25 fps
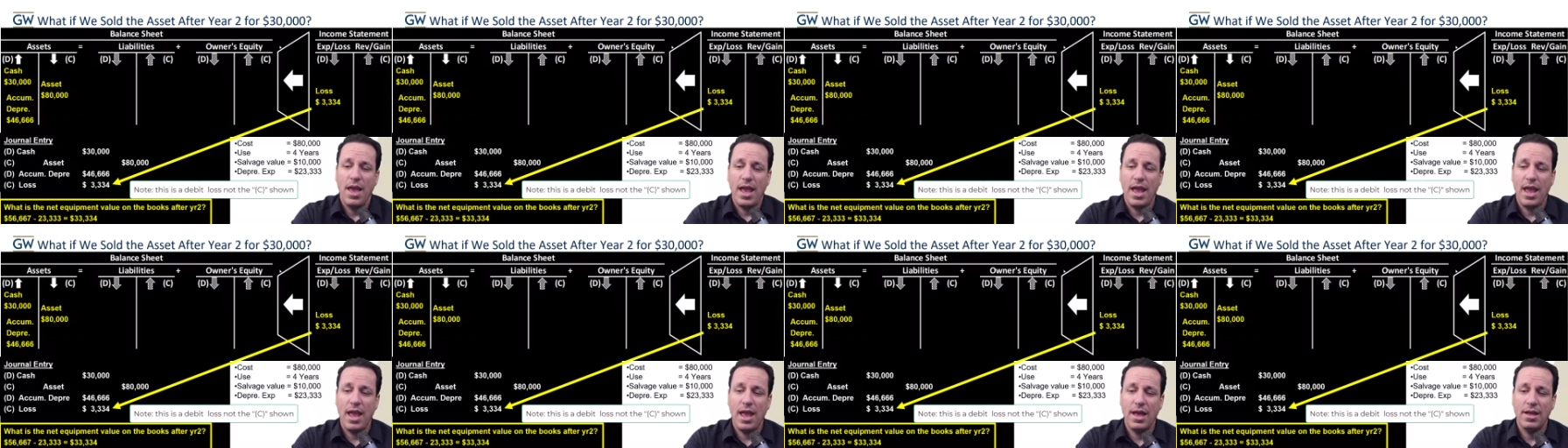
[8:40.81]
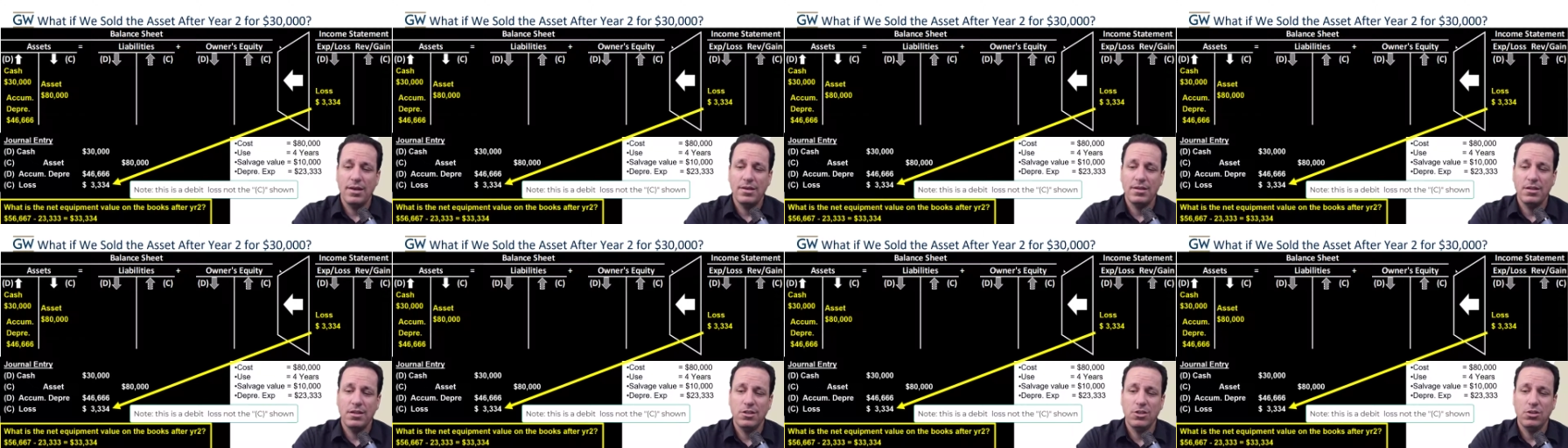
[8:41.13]

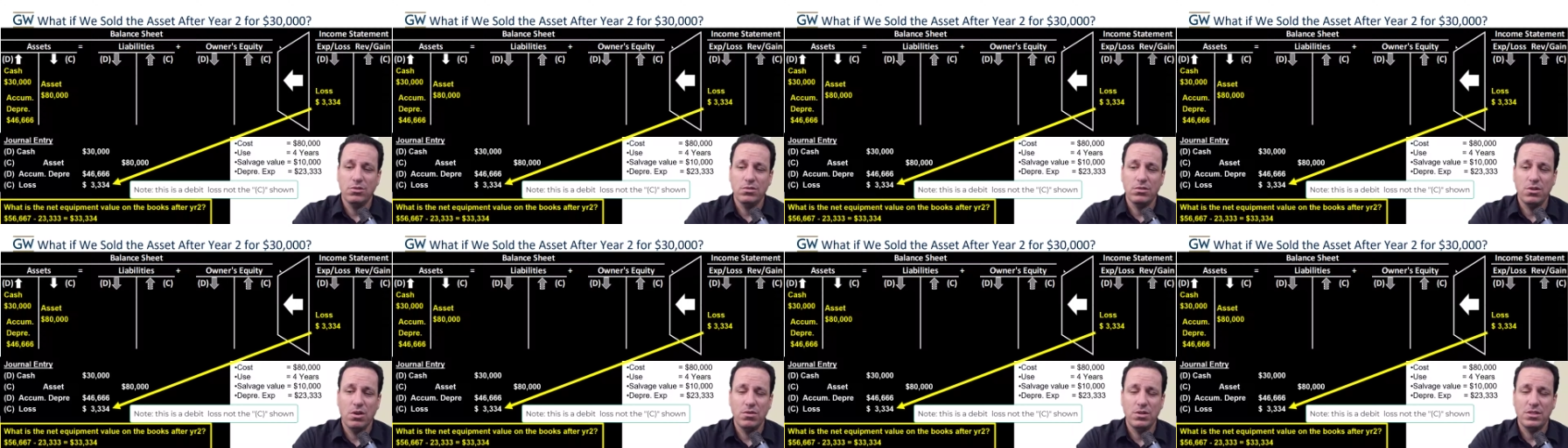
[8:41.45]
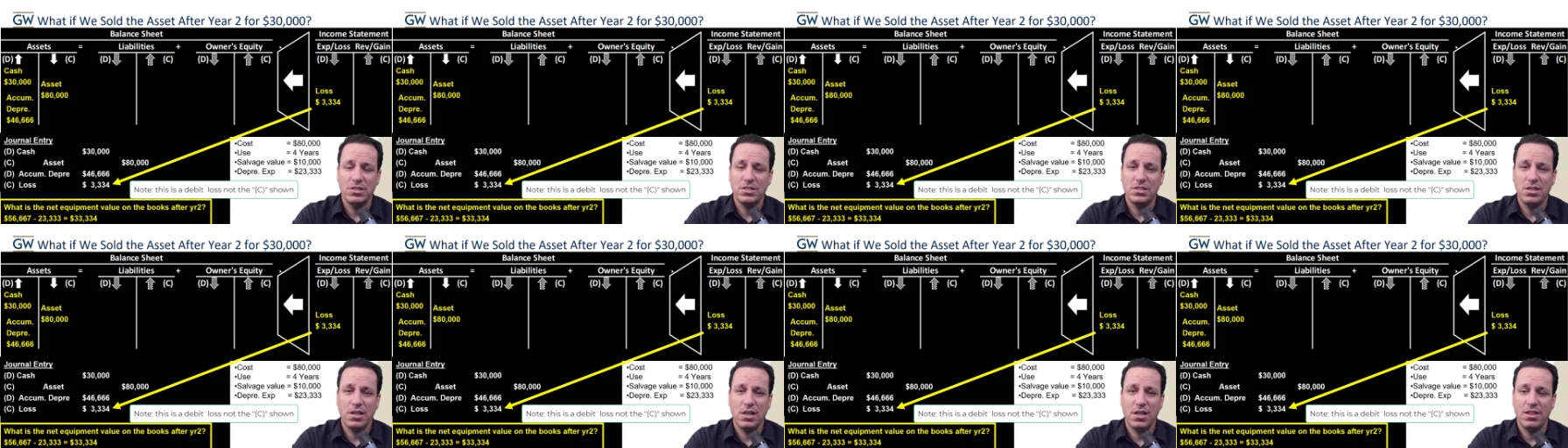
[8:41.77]
And you'll
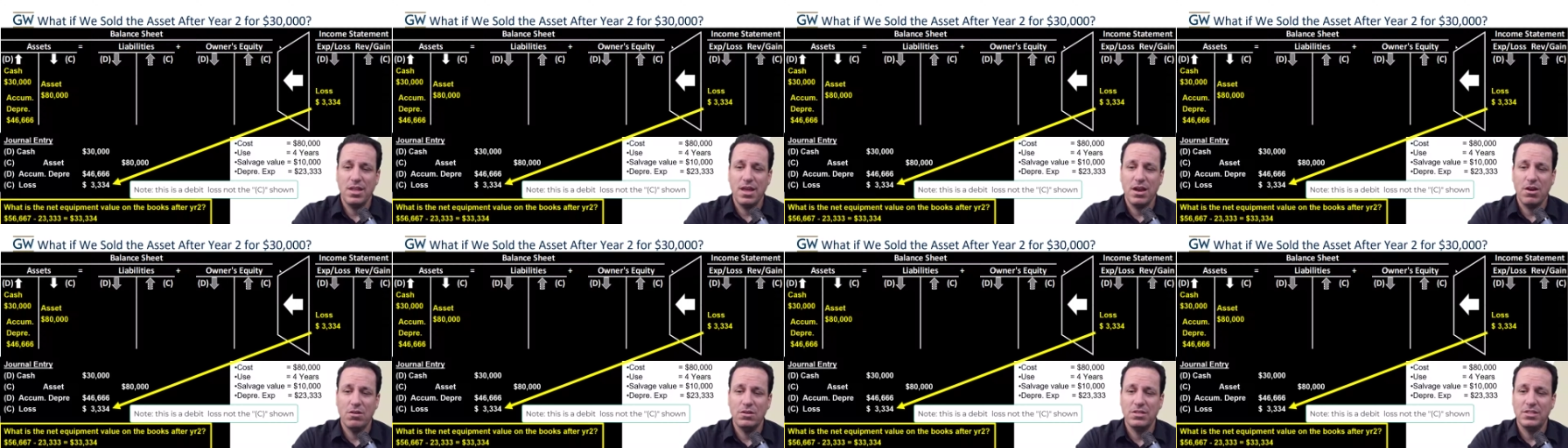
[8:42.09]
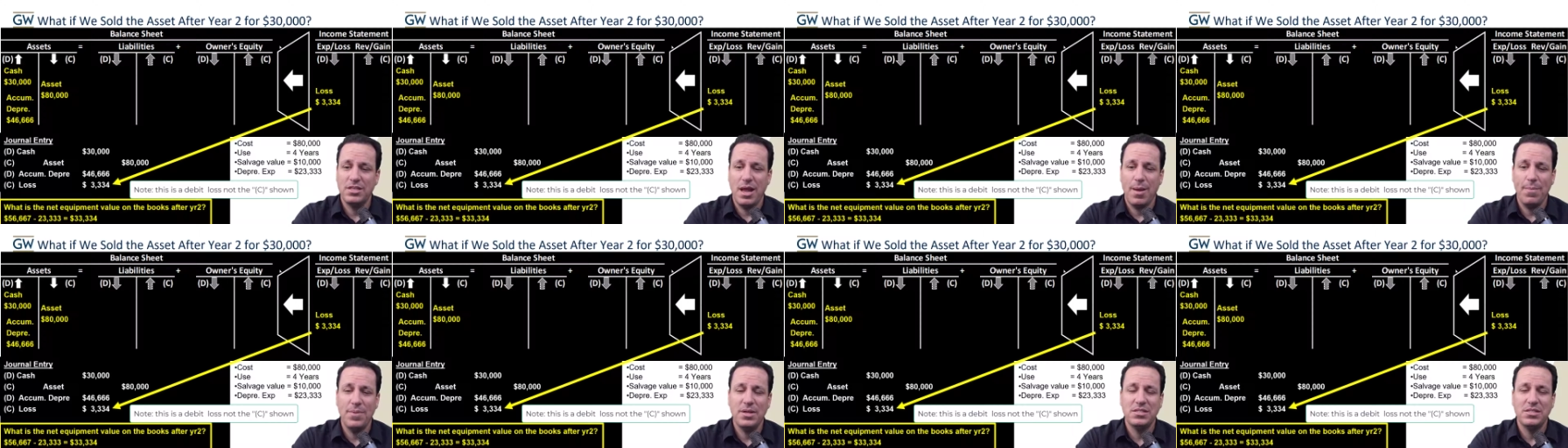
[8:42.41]
notice that our
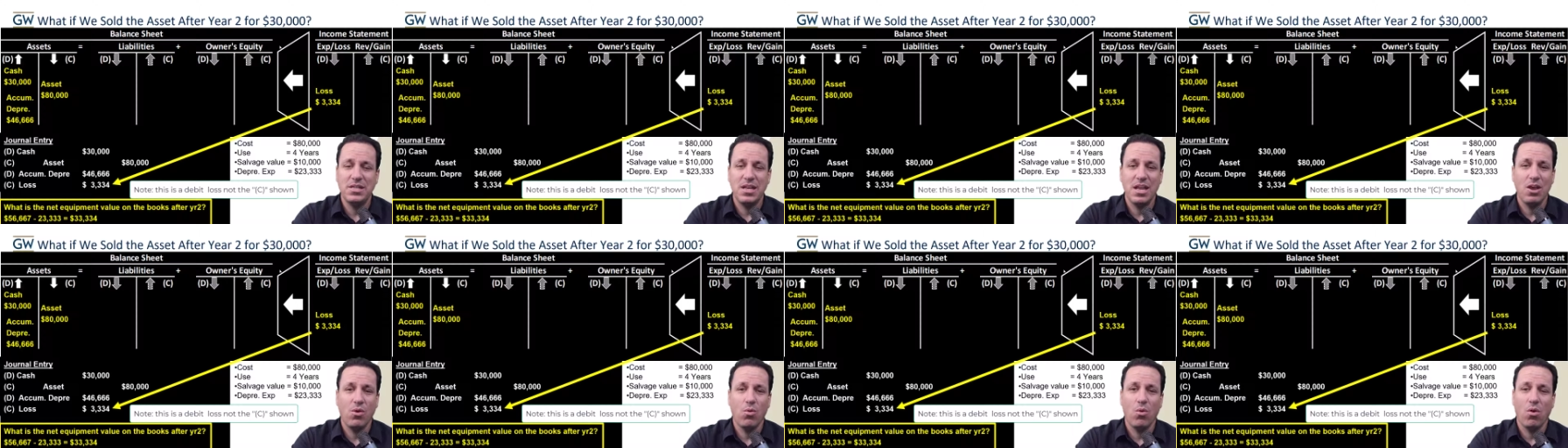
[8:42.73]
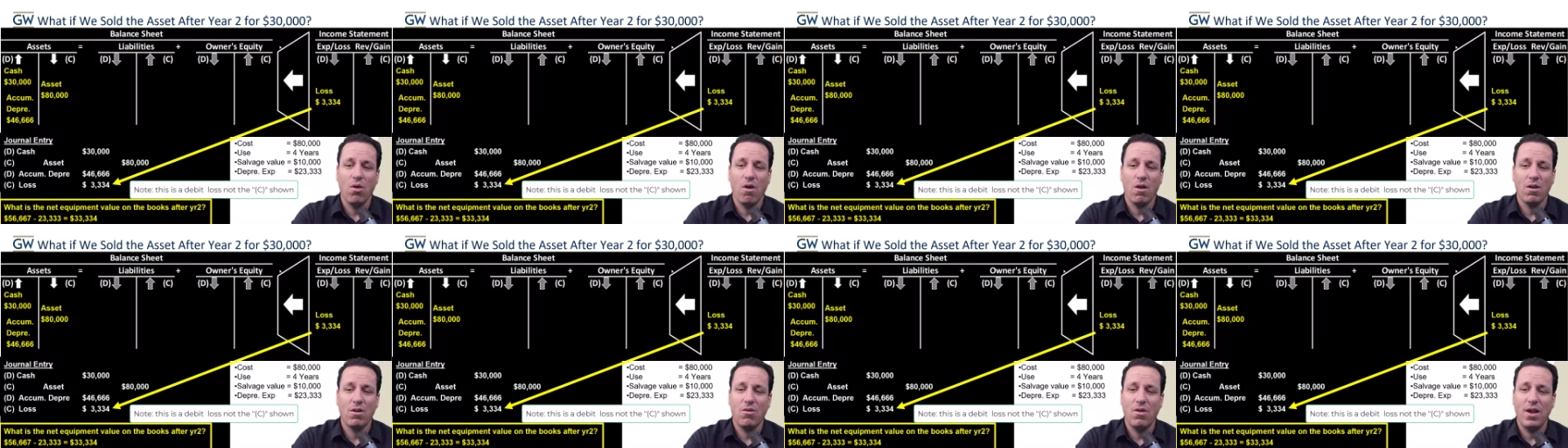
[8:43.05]
debits
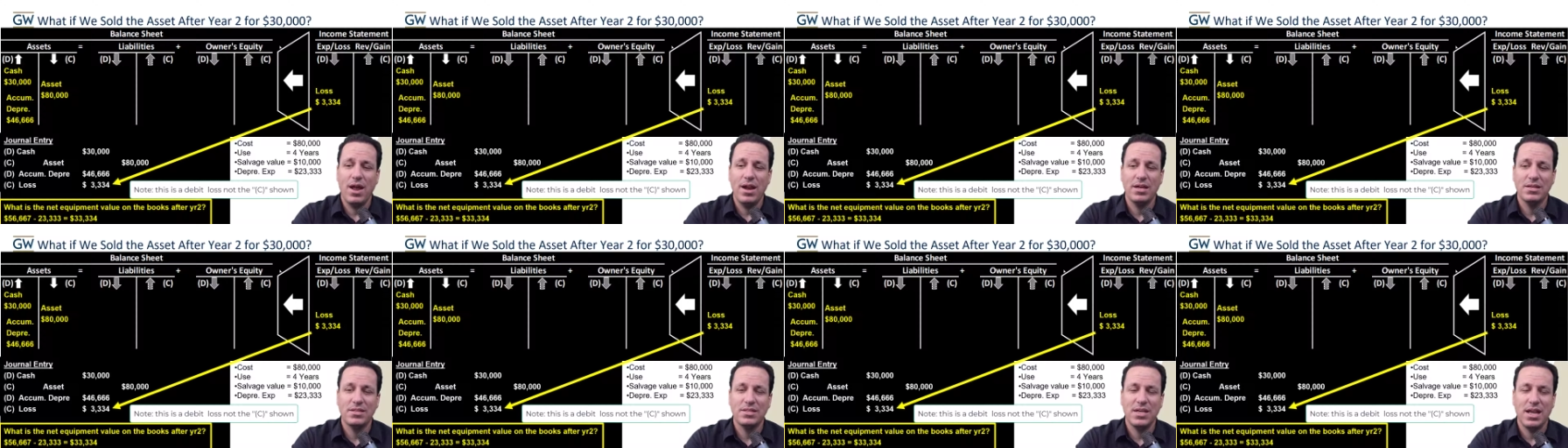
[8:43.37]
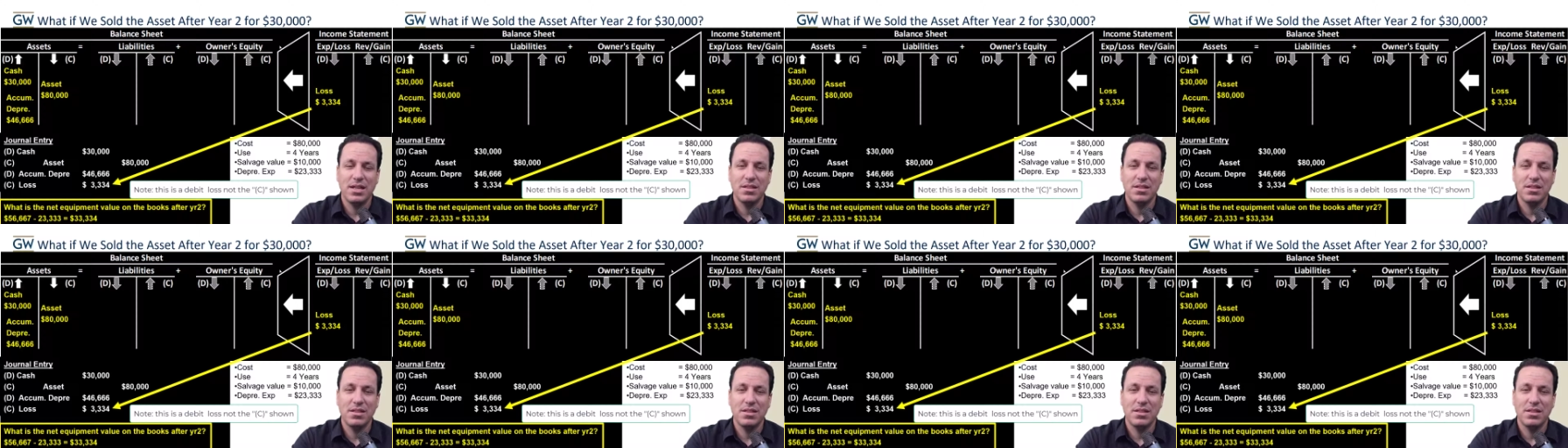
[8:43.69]
equal our credits.